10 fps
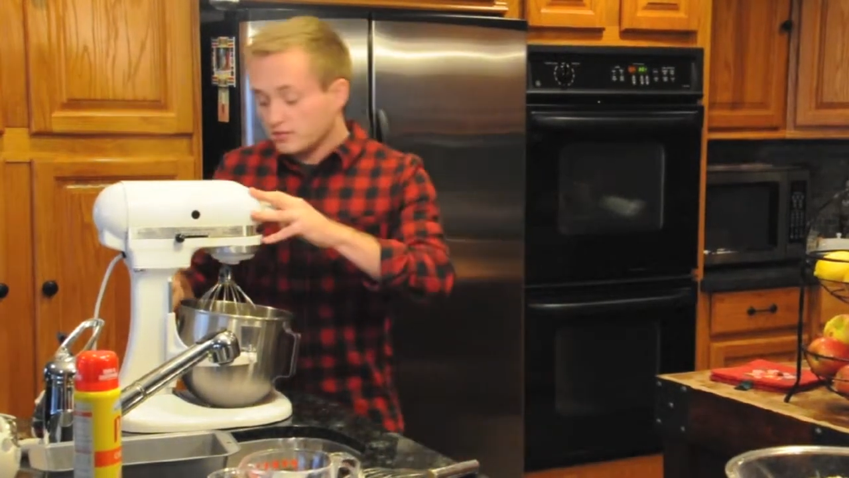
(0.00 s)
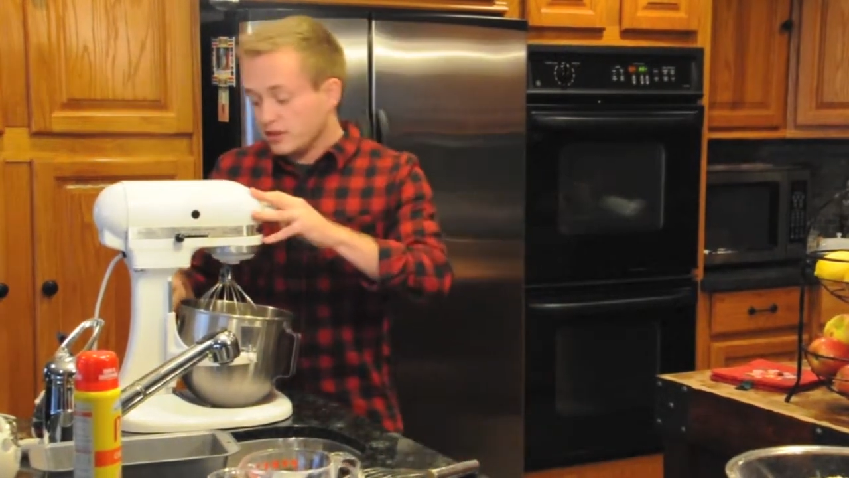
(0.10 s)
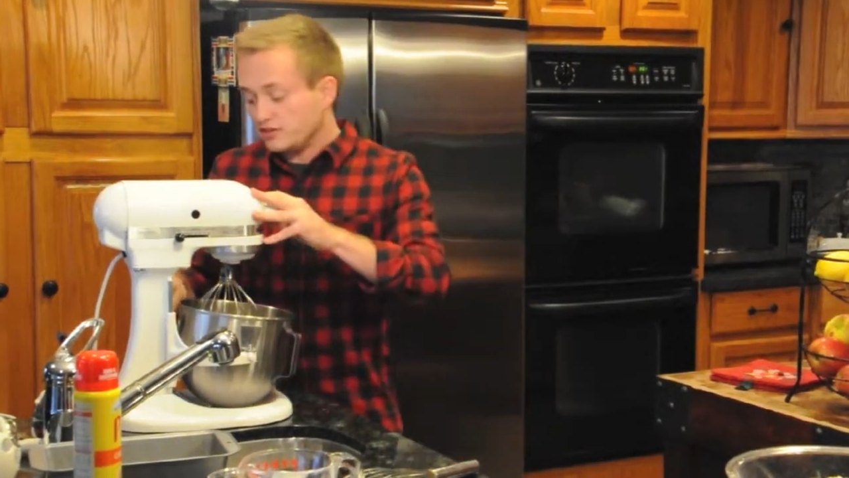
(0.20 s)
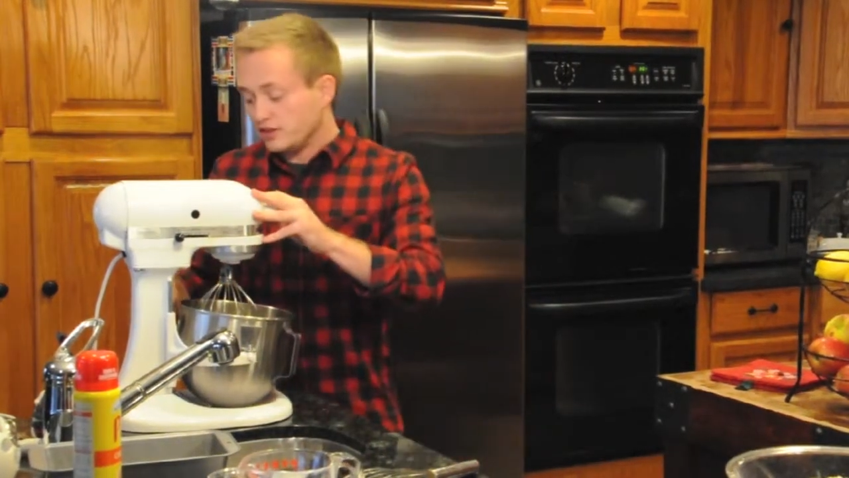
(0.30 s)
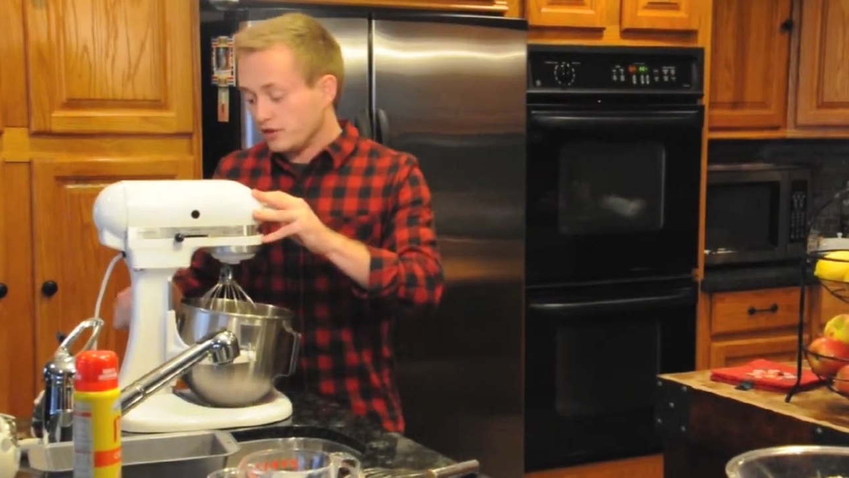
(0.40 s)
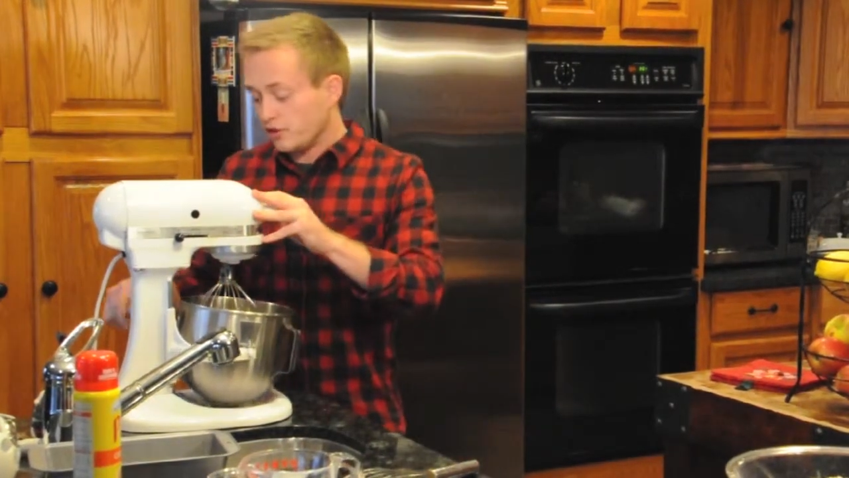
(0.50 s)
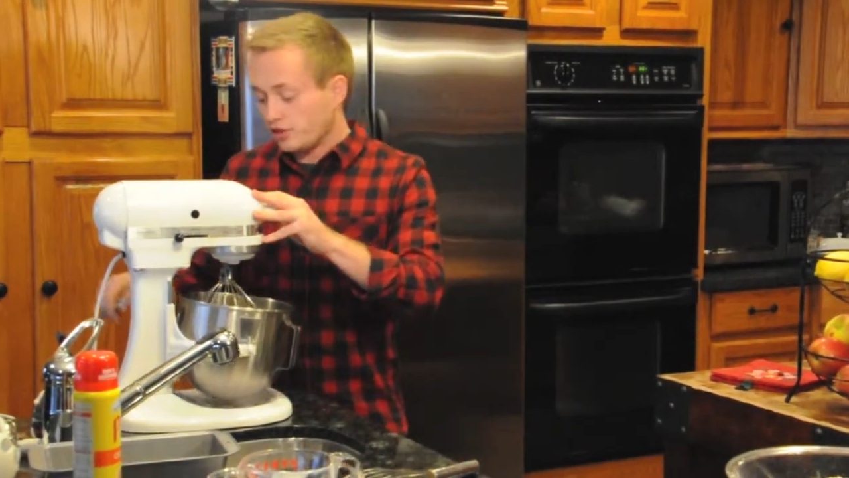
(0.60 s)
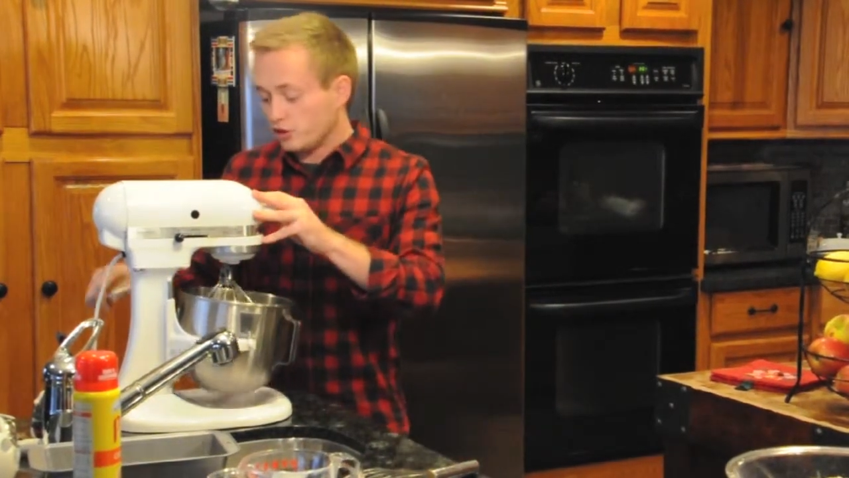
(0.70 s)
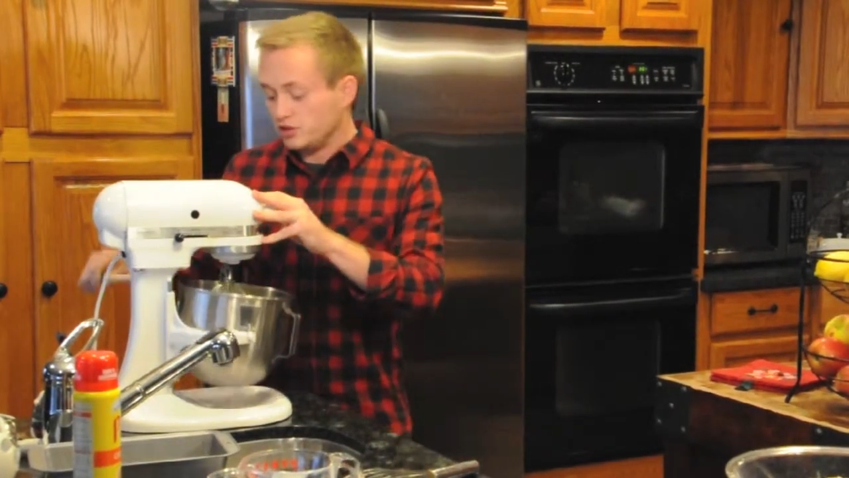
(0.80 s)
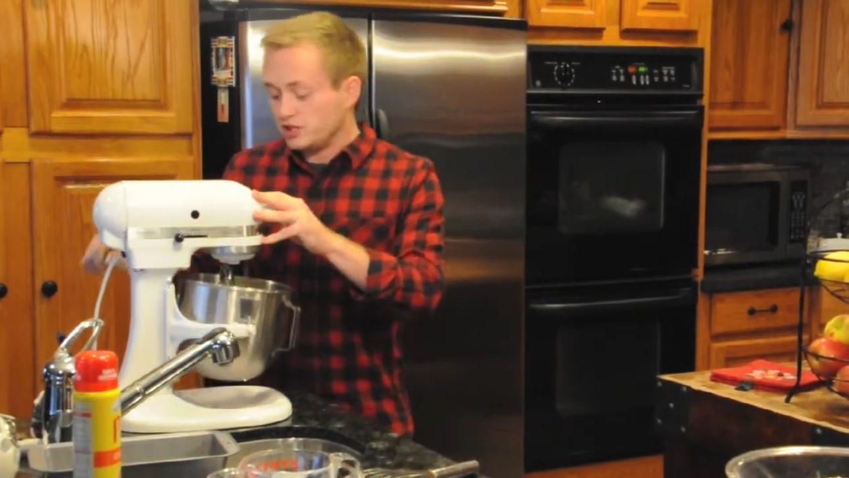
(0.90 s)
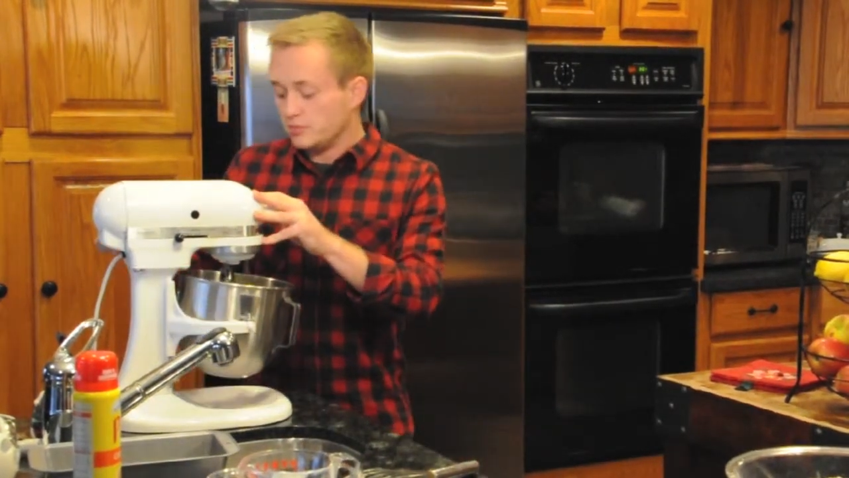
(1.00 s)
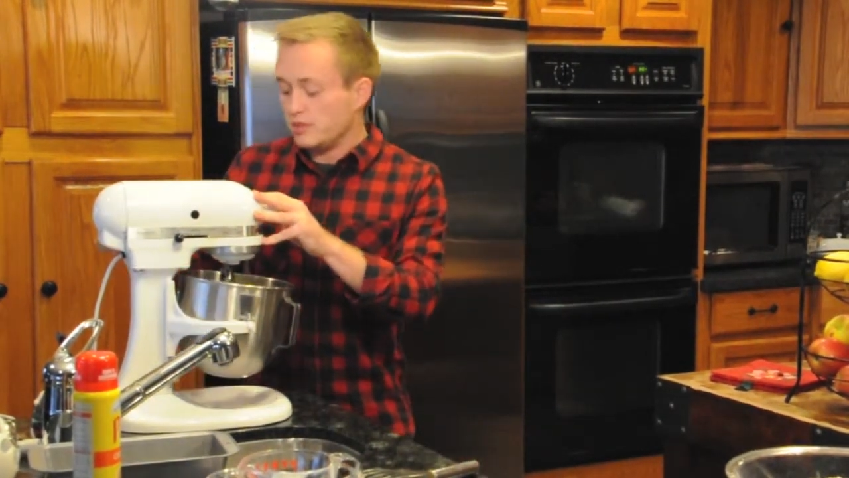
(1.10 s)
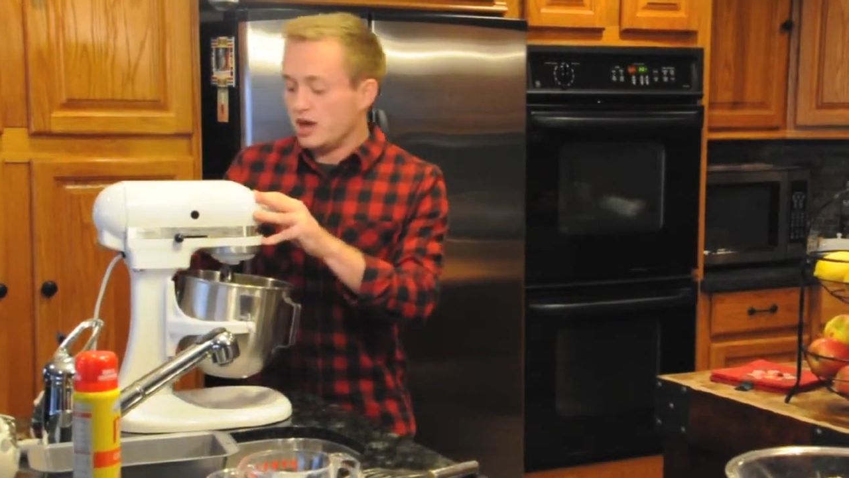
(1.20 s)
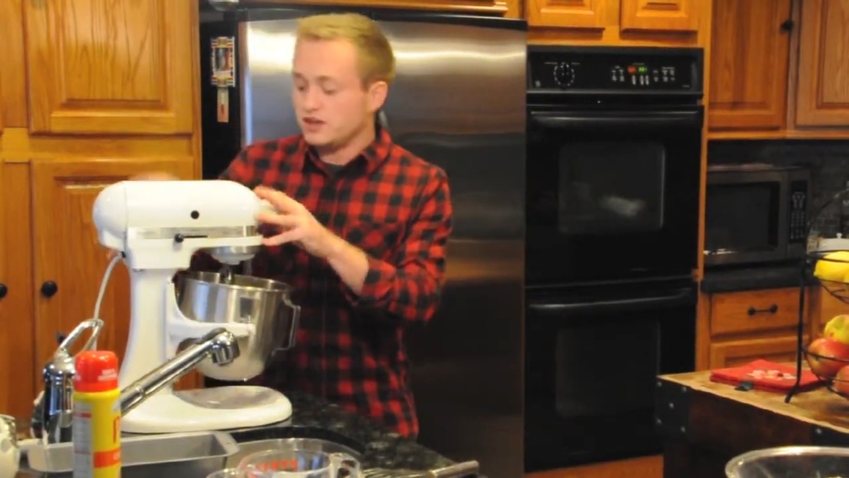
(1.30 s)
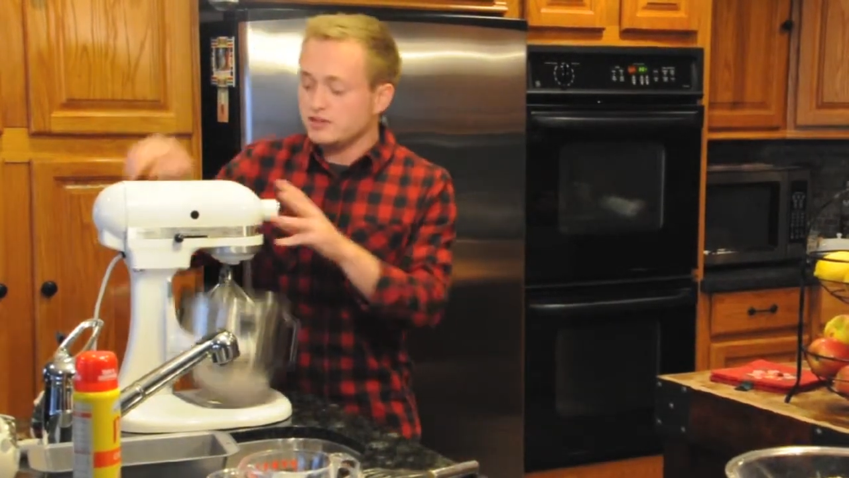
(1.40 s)
until they're thoroughly
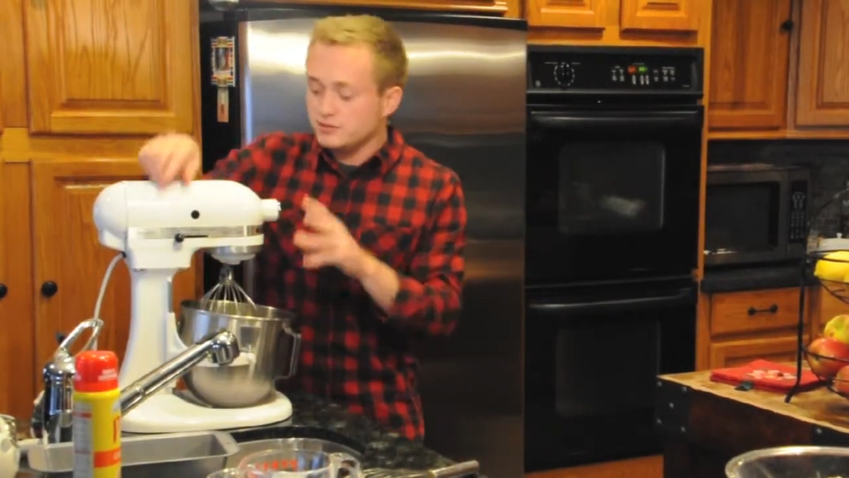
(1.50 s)
combined.